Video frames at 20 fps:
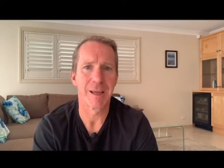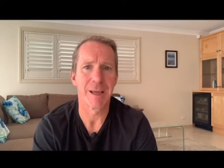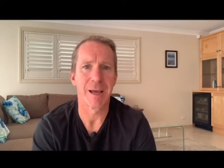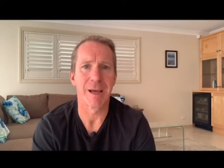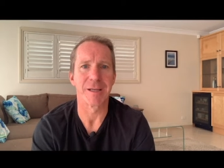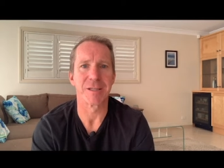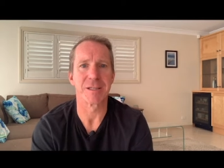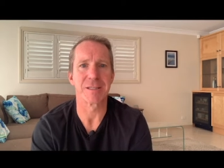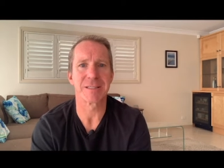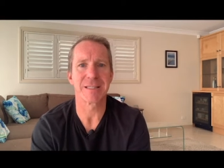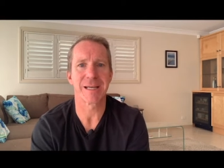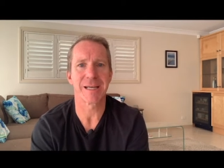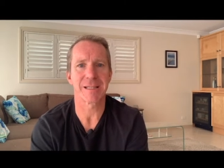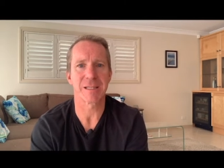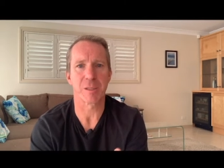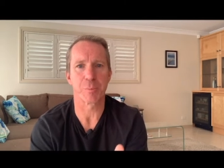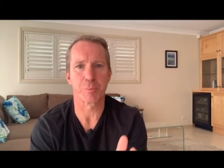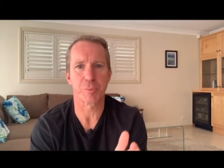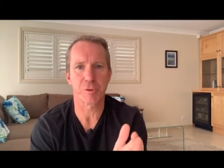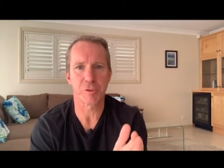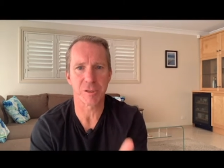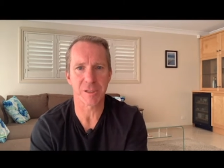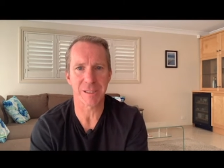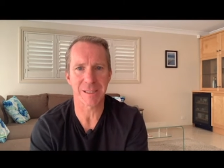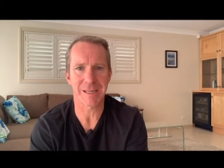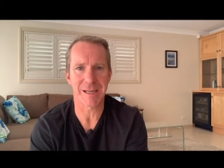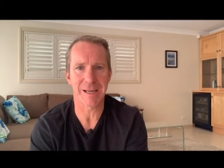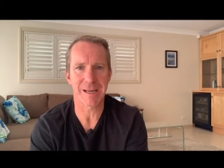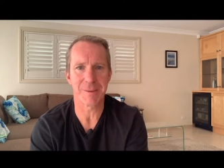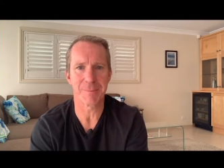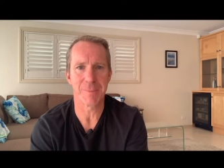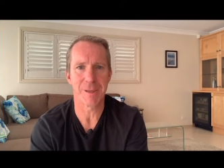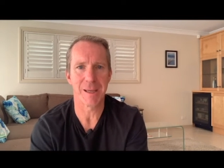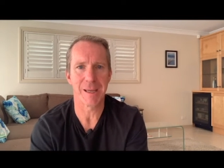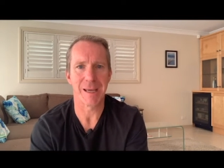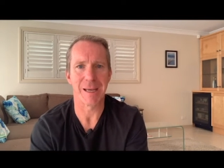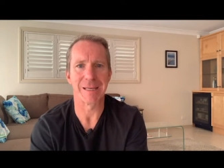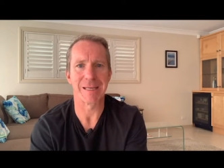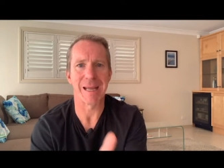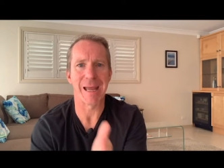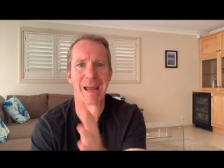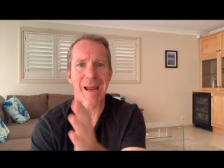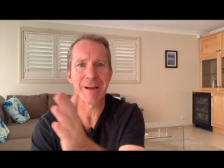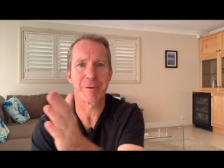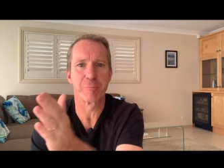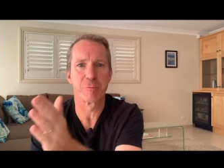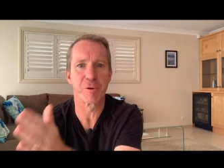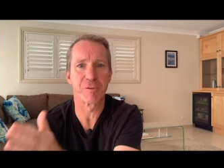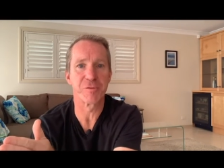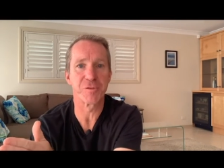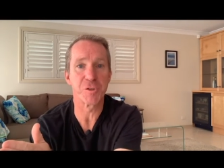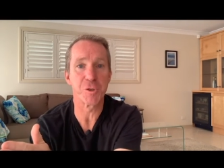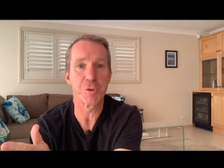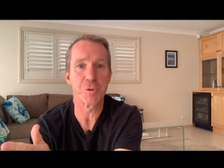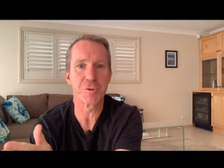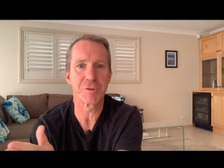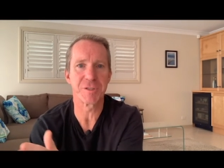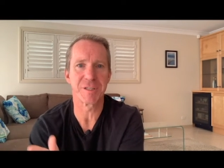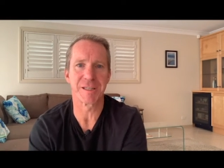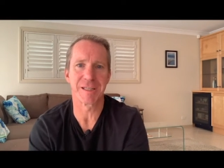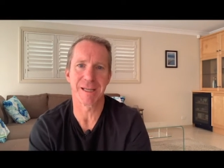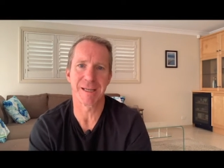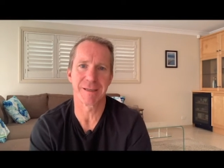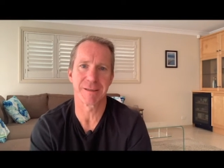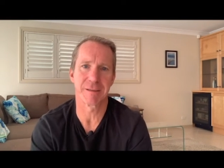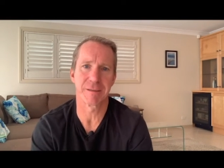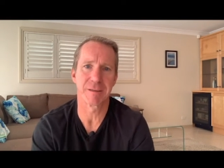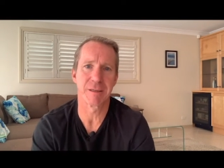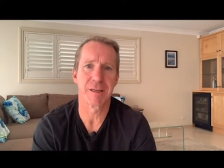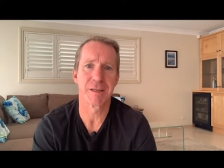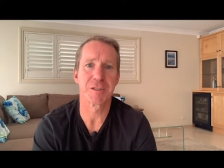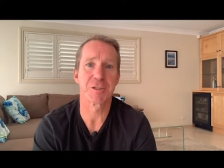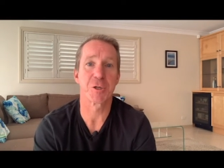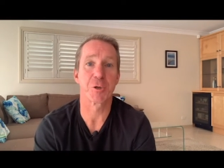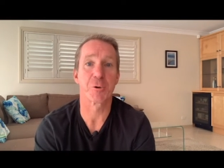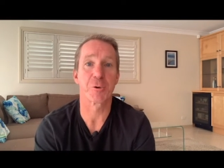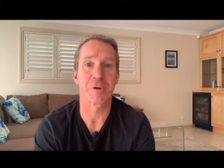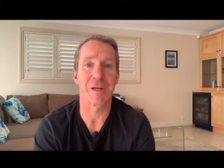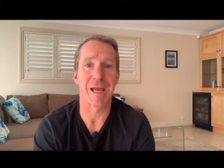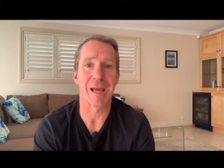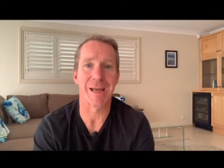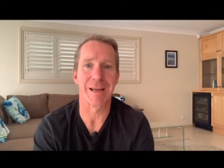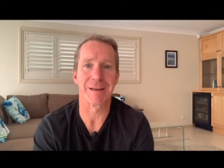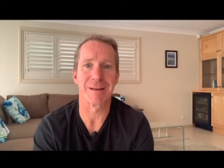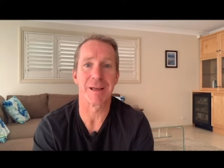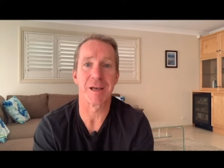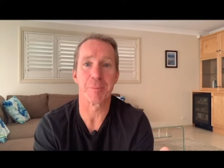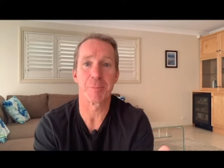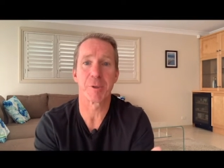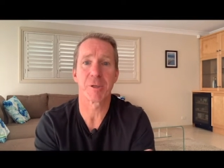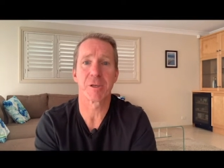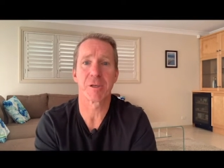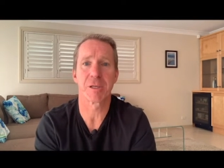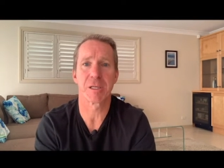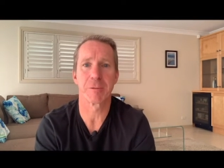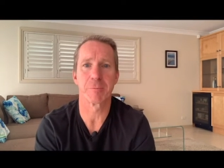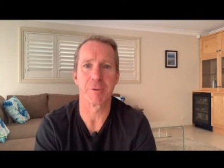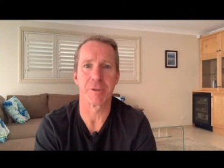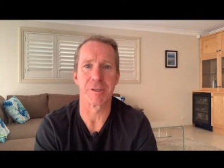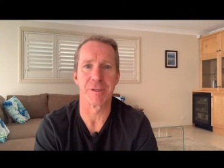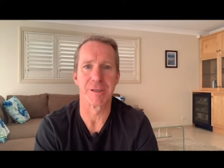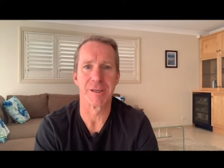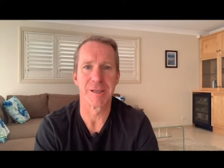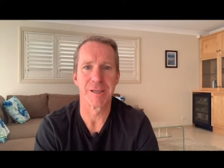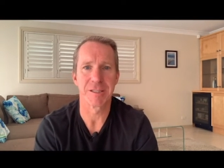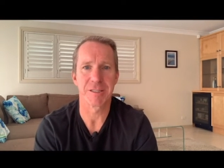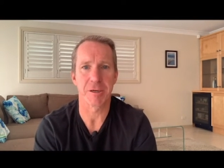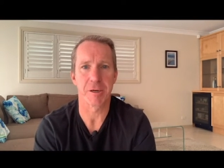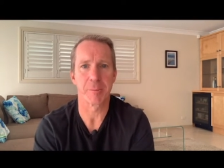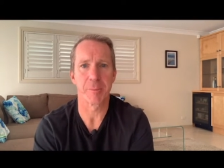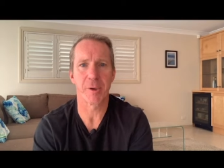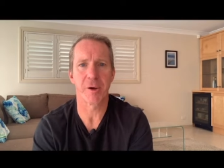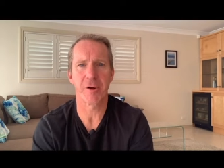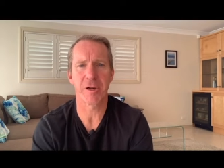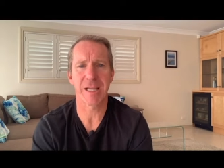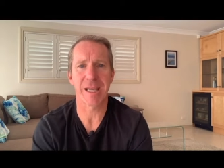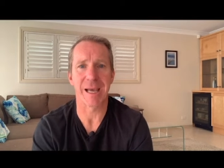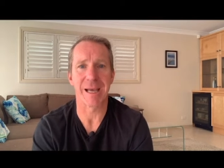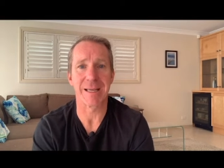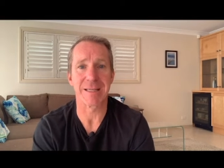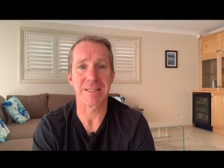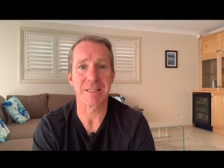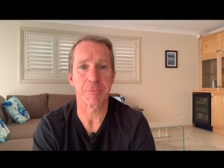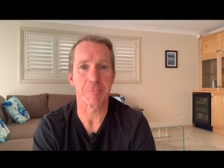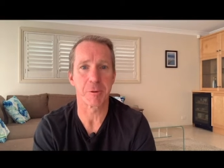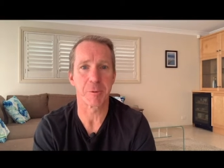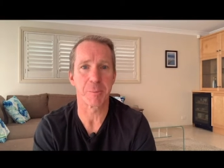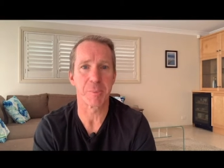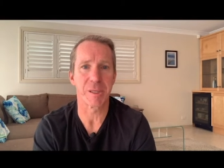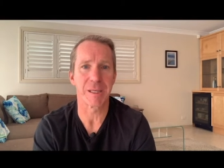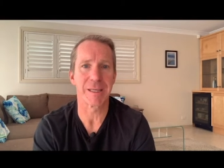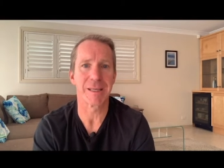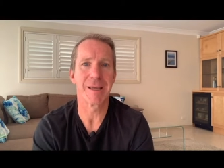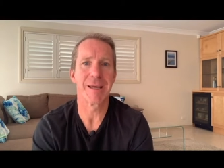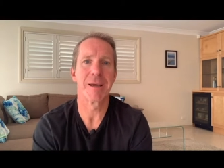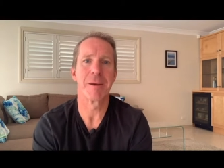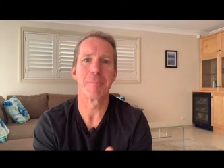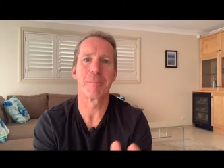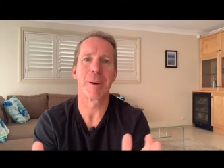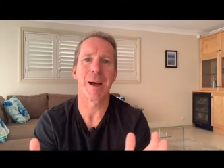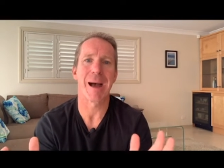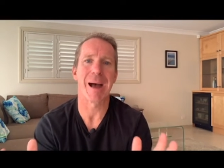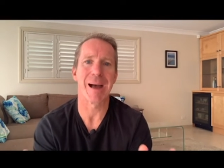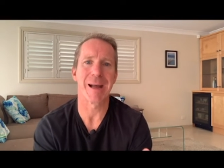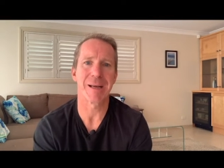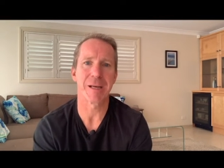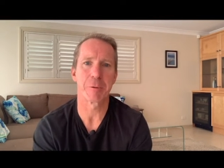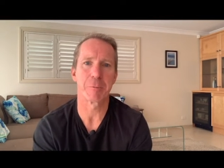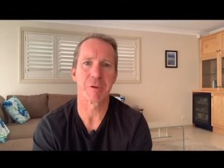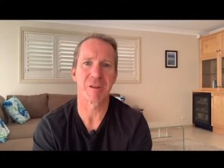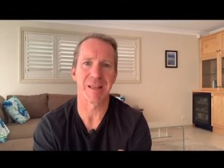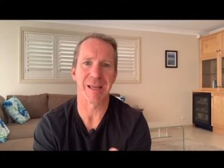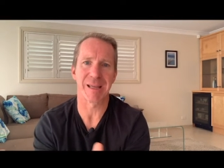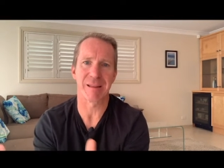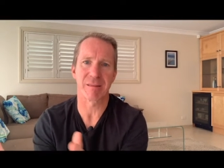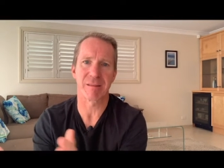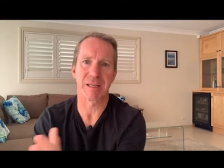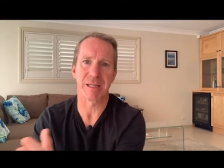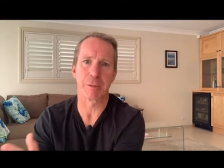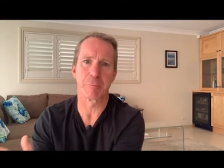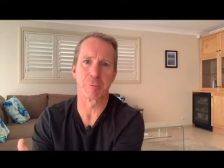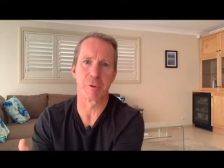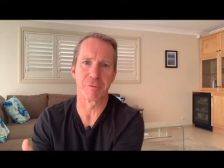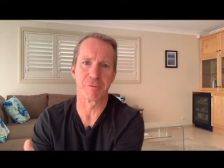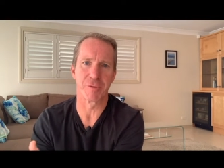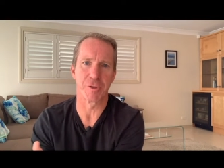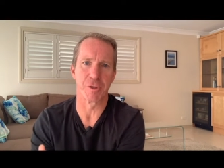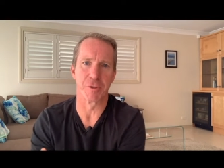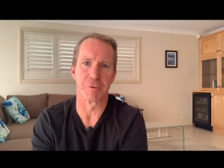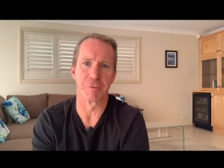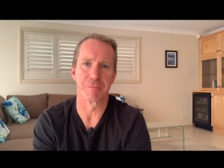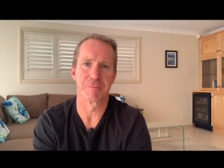And you take the product name and you add review to the end to create a keyword. So in my case, it would be Partner with Anthony Review.